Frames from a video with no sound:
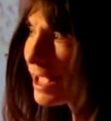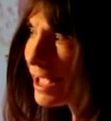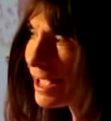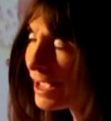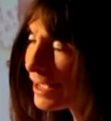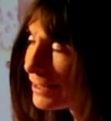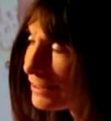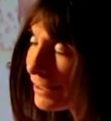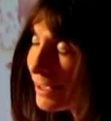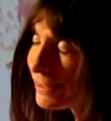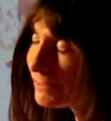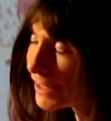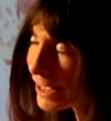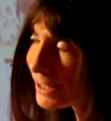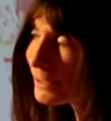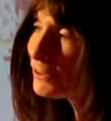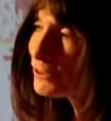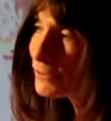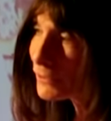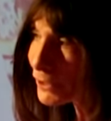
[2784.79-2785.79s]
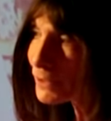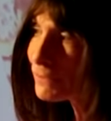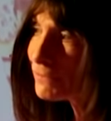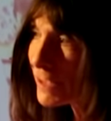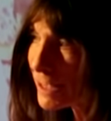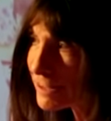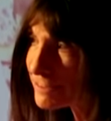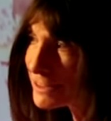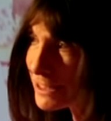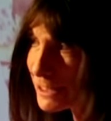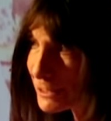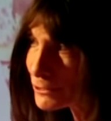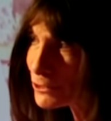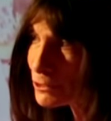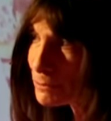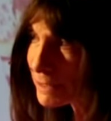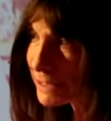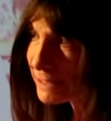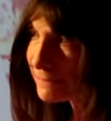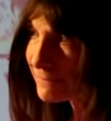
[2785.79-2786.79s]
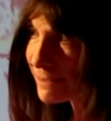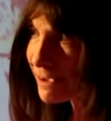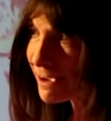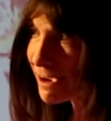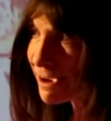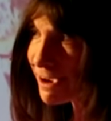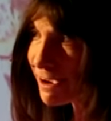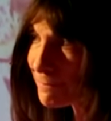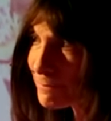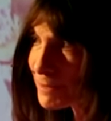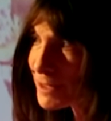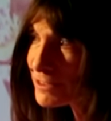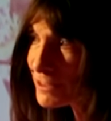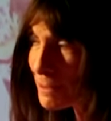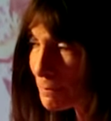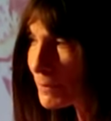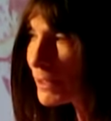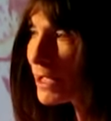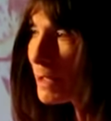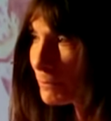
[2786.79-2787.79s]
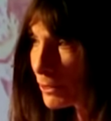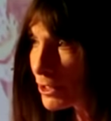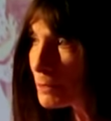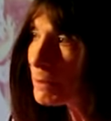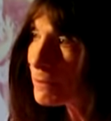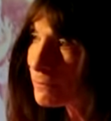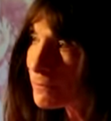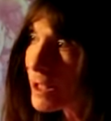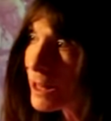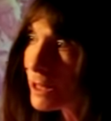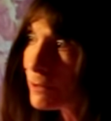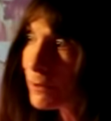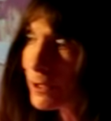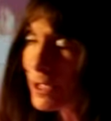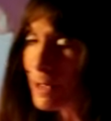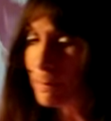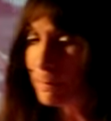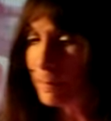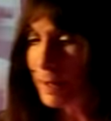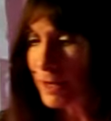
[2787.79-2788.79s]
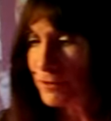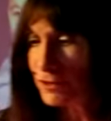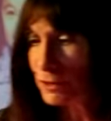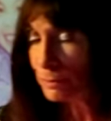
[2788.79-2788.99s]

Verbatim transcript: And that is very fascinating to me. It's something I'm going to be following up as